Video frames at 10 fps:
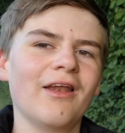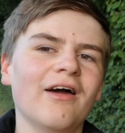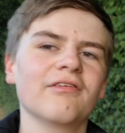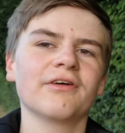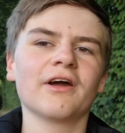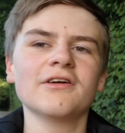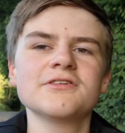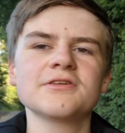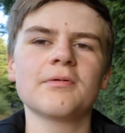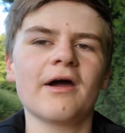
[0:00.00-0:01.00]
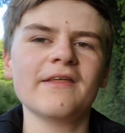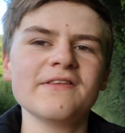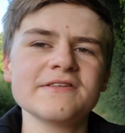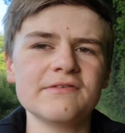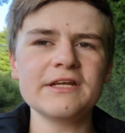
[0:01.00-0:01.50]
Life and Coasters, where in
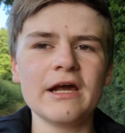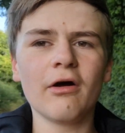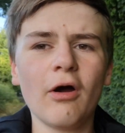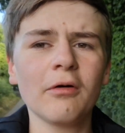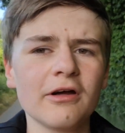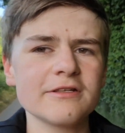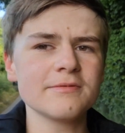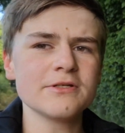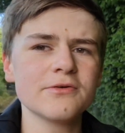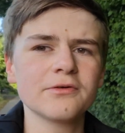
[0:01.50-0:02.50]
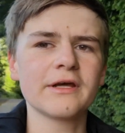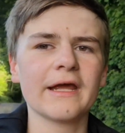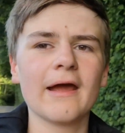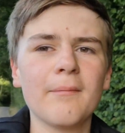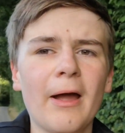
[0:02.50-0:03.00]
this video I'm going to be
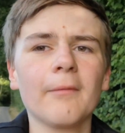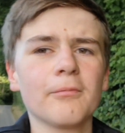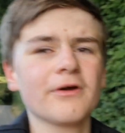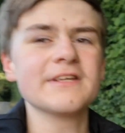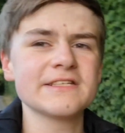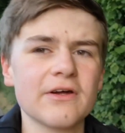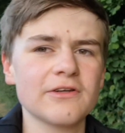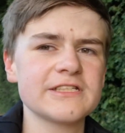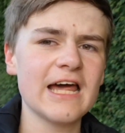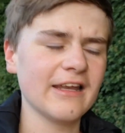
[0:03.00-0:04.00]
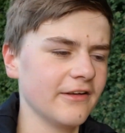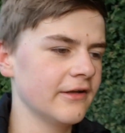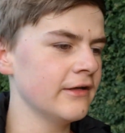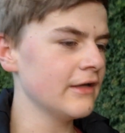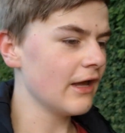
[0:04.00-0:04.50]
talking about Britain's Got Talent.
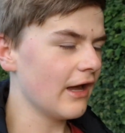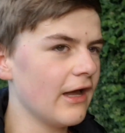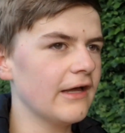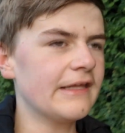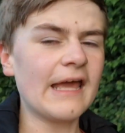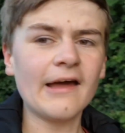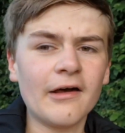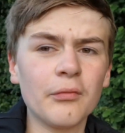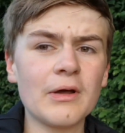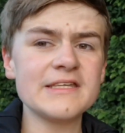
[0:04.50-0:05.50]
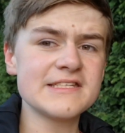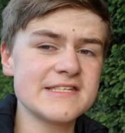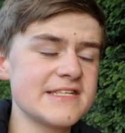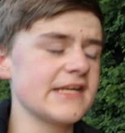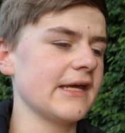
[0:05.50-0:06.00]
I went to
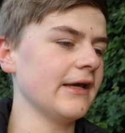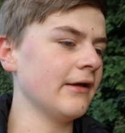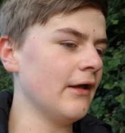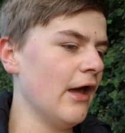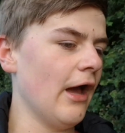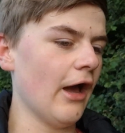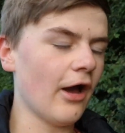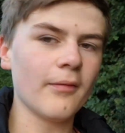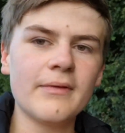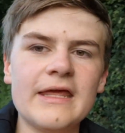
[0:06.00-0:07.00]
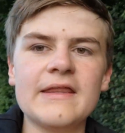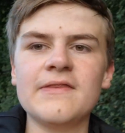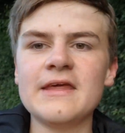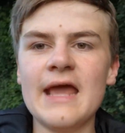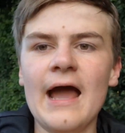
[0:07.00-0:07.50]
see it in
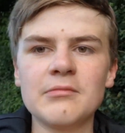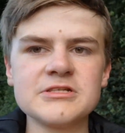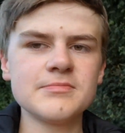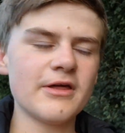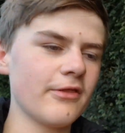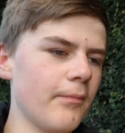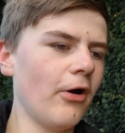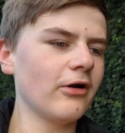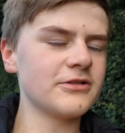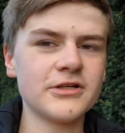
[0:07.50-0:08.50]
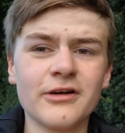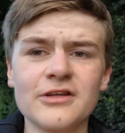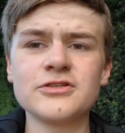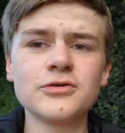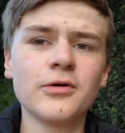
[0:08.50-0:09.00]
the Hammersmith Apollo, so I'm going
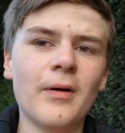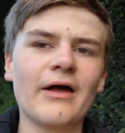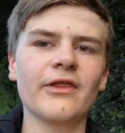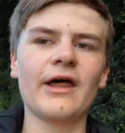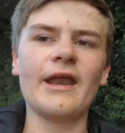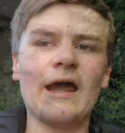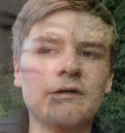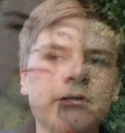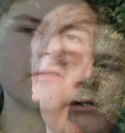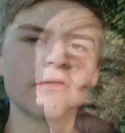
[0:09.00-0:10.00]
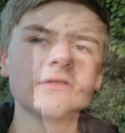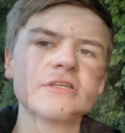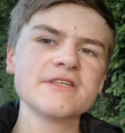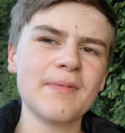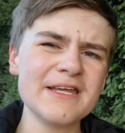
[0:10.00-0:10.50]
to talk about that now.
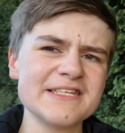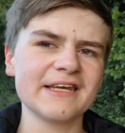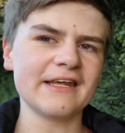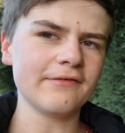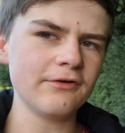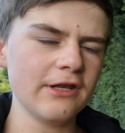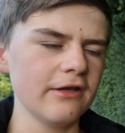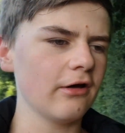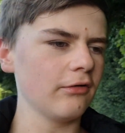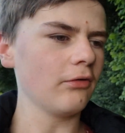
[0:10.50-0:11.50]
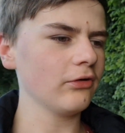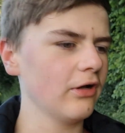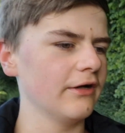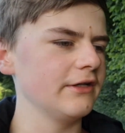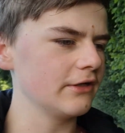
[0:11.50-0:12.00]
So basically, if you didn't know,
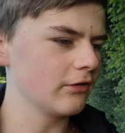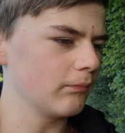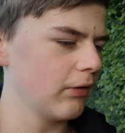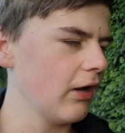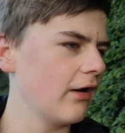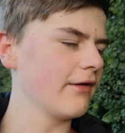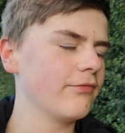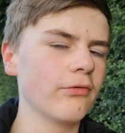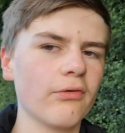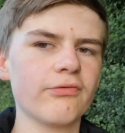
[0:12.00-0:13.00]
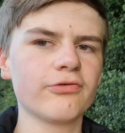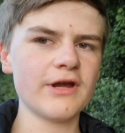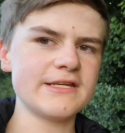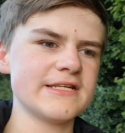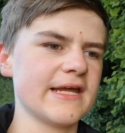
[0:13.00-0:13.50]
online you can apply for
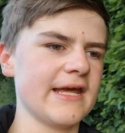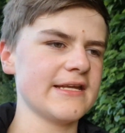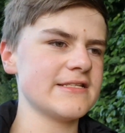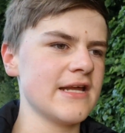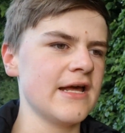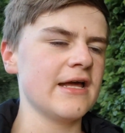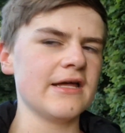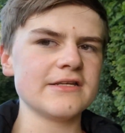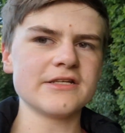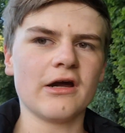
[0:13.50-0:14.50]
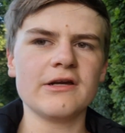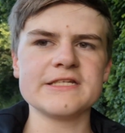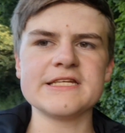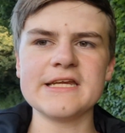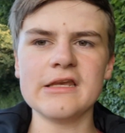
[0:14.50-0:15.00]
free tickets to go and
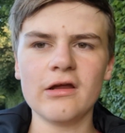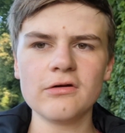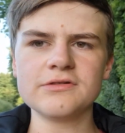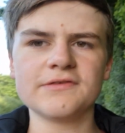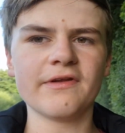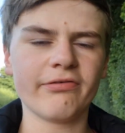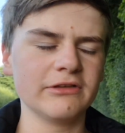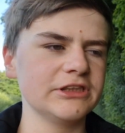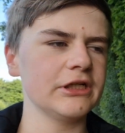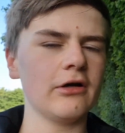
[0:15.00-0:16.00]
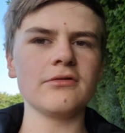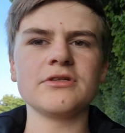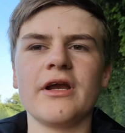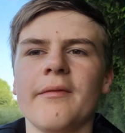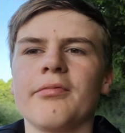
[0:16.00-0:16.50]
see loads of different
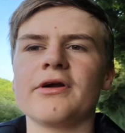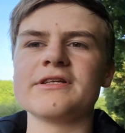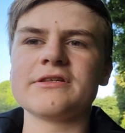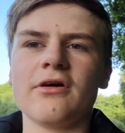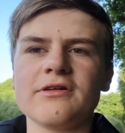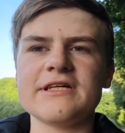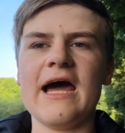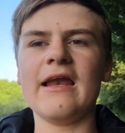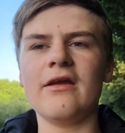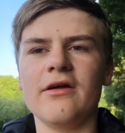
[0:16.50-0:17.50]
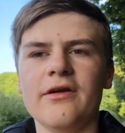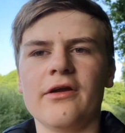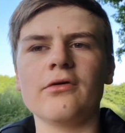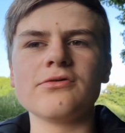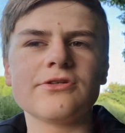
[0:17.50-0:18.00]
shows like Britain's Got Talent and
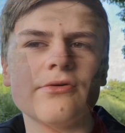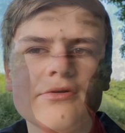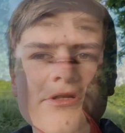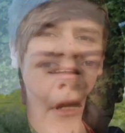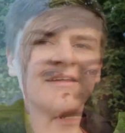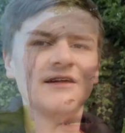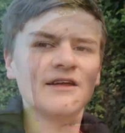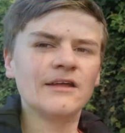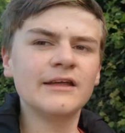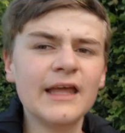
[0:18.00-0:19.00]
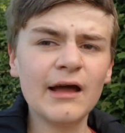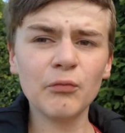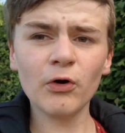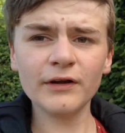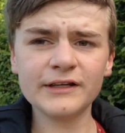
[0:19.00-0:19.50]
all sorts. Yeah, and
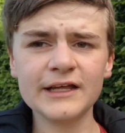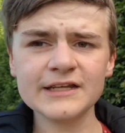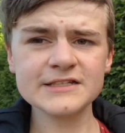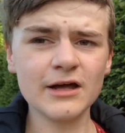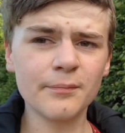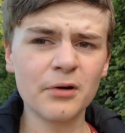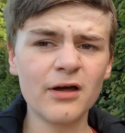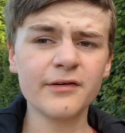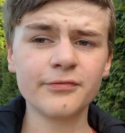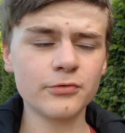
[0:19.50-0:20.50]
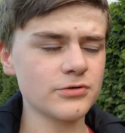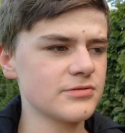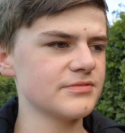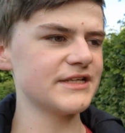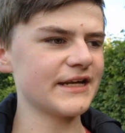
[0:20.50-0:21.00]
what I did is I applied for
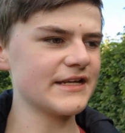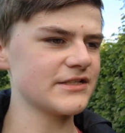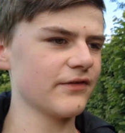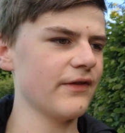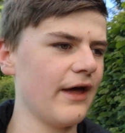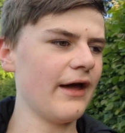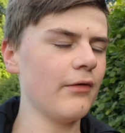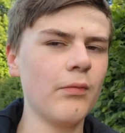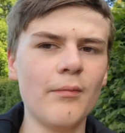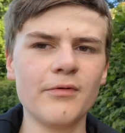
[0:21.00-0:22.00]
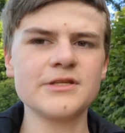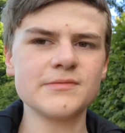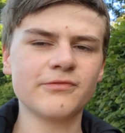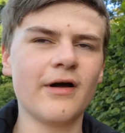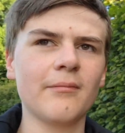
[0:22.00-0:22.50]
some tickets on there, went with
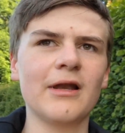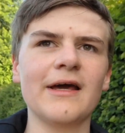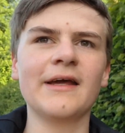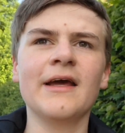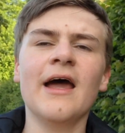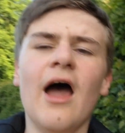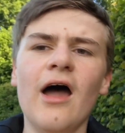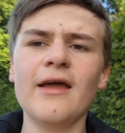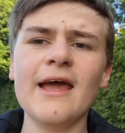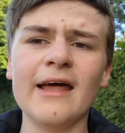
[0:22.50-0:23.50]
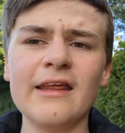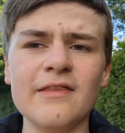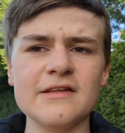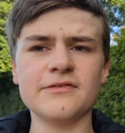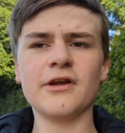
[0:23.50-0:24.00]
some family. And in
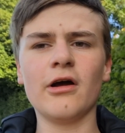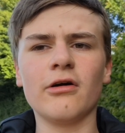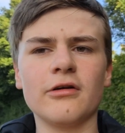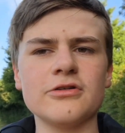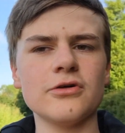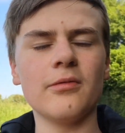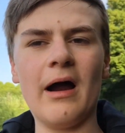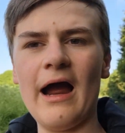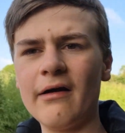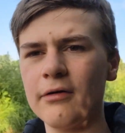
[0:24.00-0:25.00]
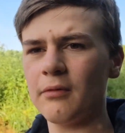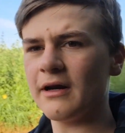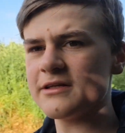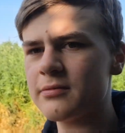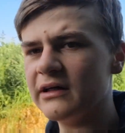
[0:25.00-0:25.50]
this video I'm going to talk about how it
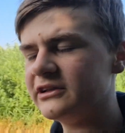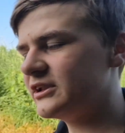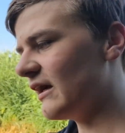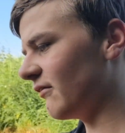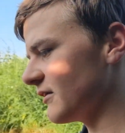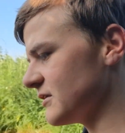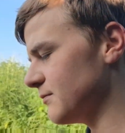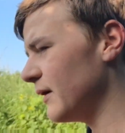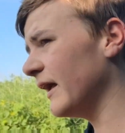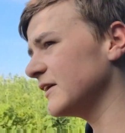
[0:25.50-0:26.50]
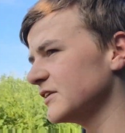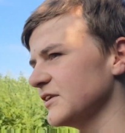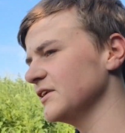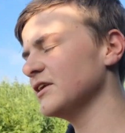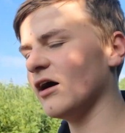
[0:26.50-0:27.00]
went, as well as sharing some pictures
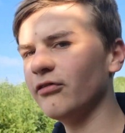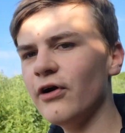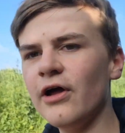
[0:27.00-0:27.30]
and stuff